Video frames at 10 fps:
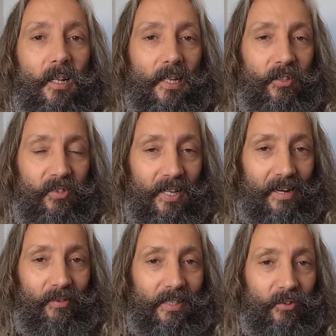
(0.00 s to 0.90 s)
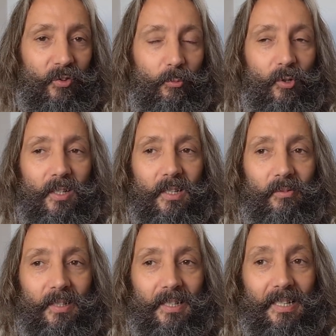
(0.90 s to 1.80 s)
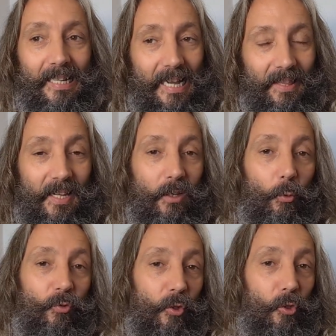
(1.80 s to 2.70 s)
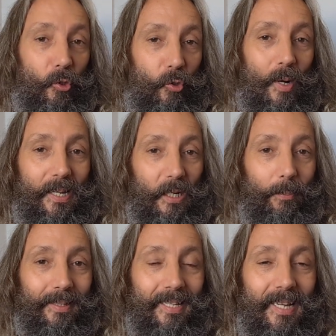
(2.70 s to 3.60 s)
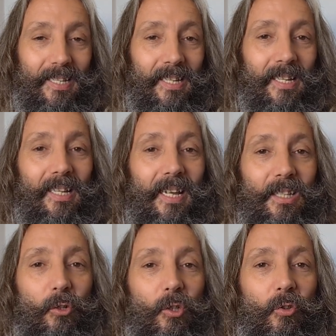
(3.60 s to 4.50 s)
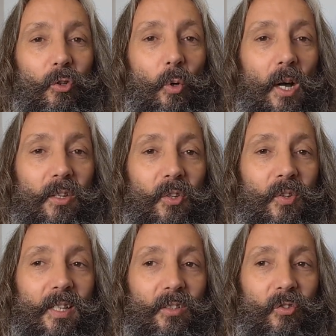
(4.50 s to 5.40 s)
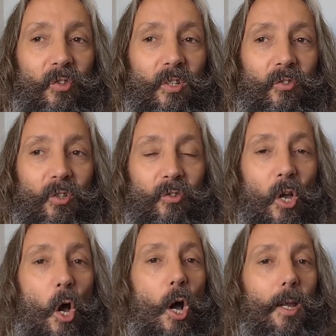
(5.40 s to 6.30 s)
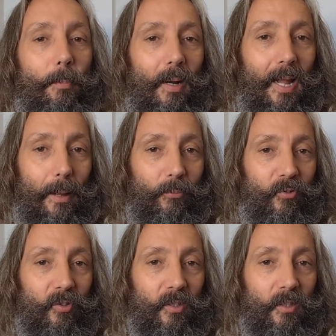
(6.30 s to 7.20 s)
Like I say, everything is subjective. And then also you can crank it up again and you can do other things such as hyperlapse.